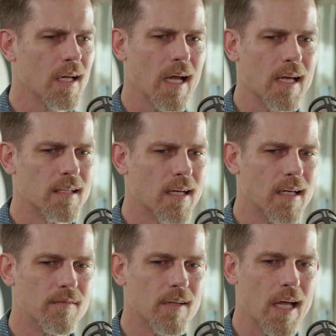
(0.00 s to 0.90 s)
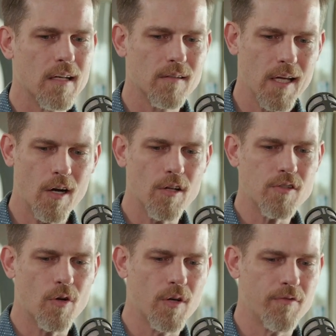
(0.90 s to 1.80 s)
And
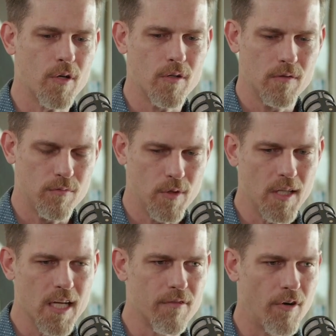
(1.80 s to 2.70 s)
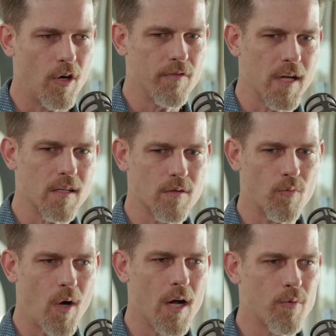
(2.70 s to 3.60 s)
also, if you're really evolving,
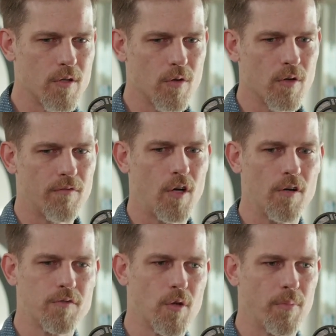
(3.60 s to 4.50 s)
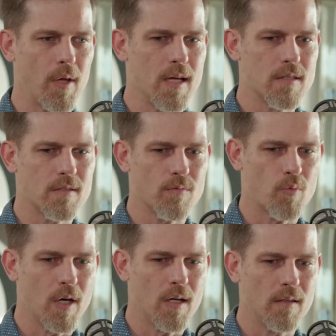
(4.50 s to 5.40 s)
why wouldn't you evolve to a place
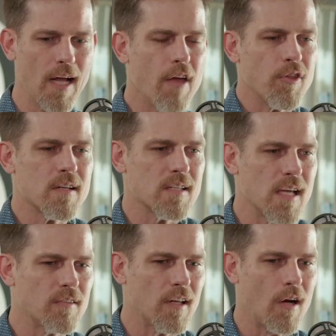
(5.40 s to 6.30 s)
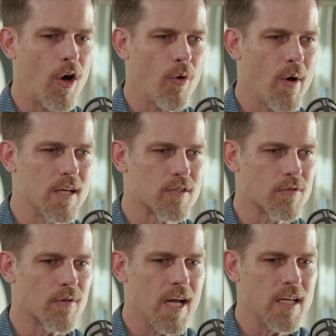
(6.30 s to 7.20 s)
where ethics isn't always
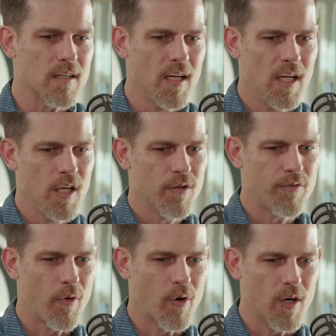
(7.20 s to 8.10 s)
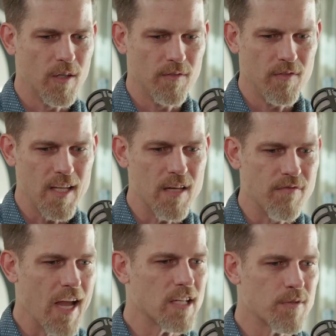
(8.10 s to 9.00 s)
great for the
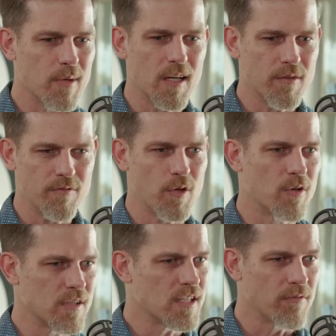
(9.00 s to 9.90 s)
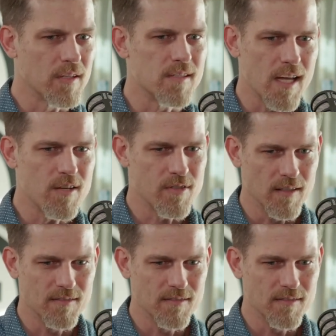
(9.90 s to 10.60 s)
advancement of your civilization?